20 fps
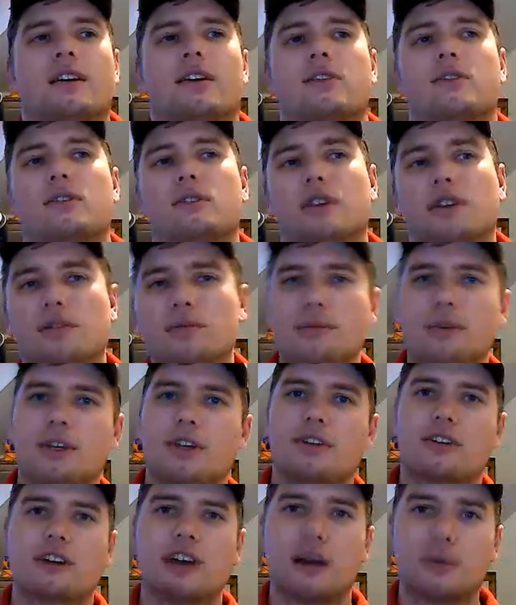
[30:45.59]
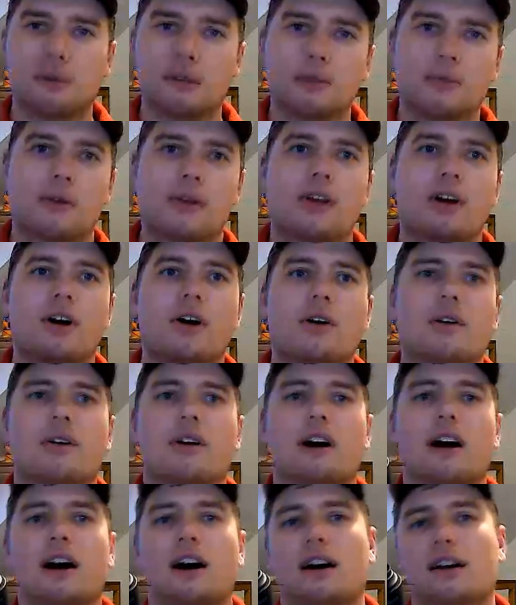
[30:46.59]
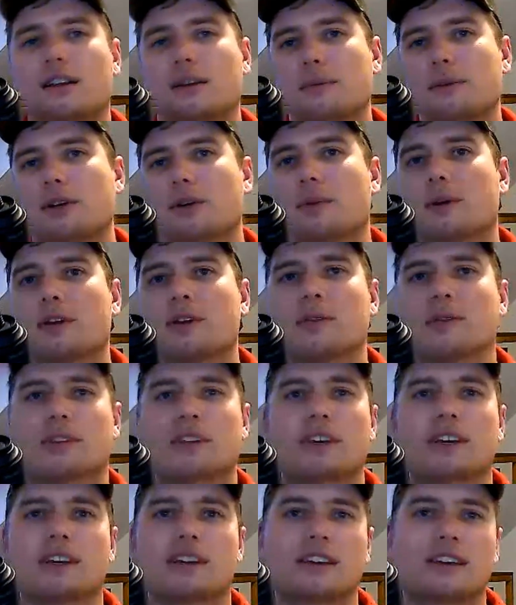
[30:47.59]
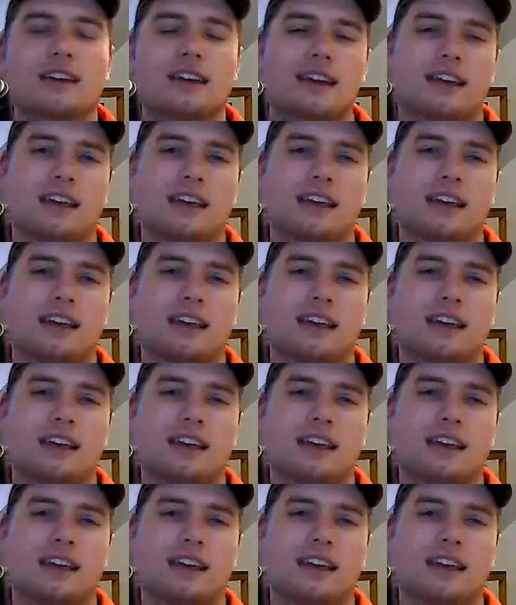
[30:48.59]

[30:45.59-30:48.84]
So give me your comments below. Let me know what you think.